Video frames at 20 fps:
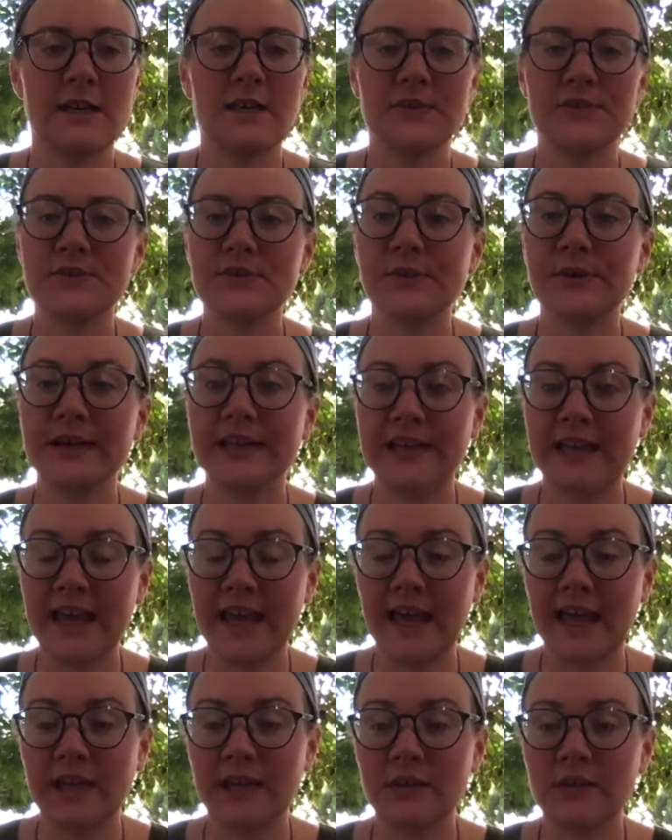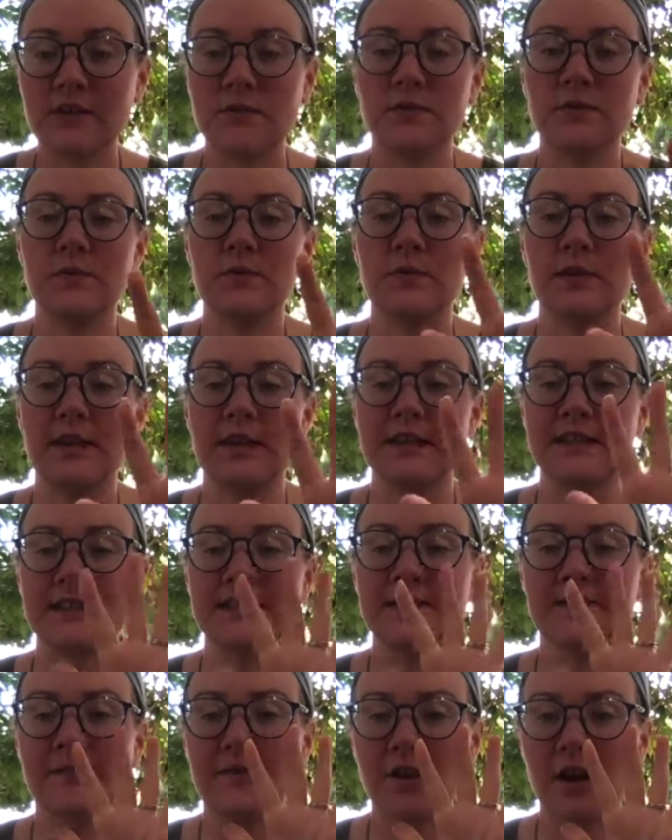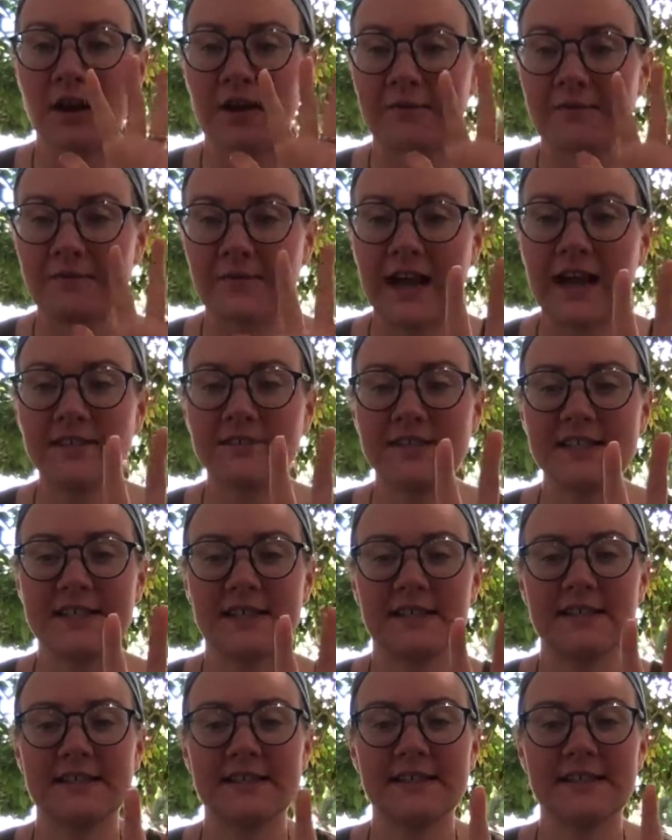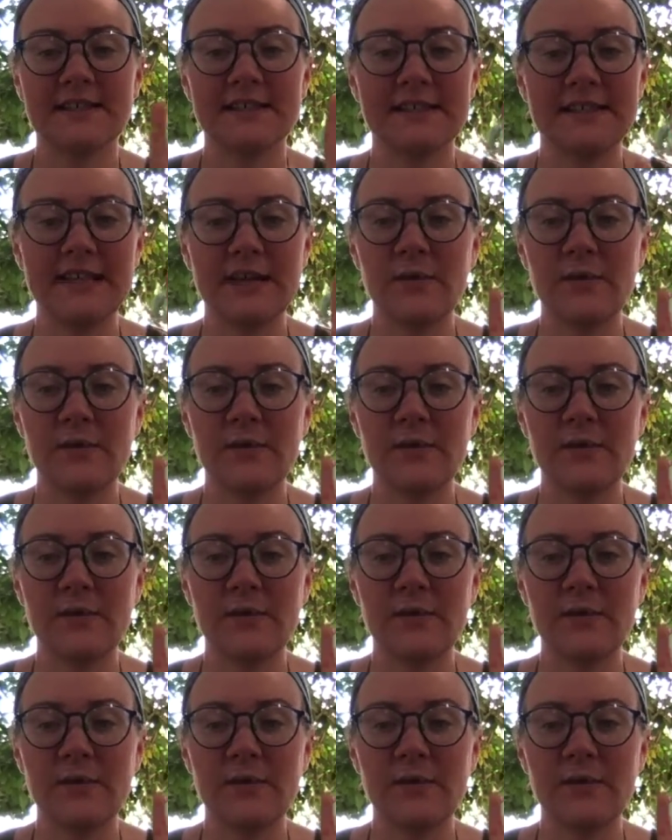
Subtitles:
So again, it's our 5 senses,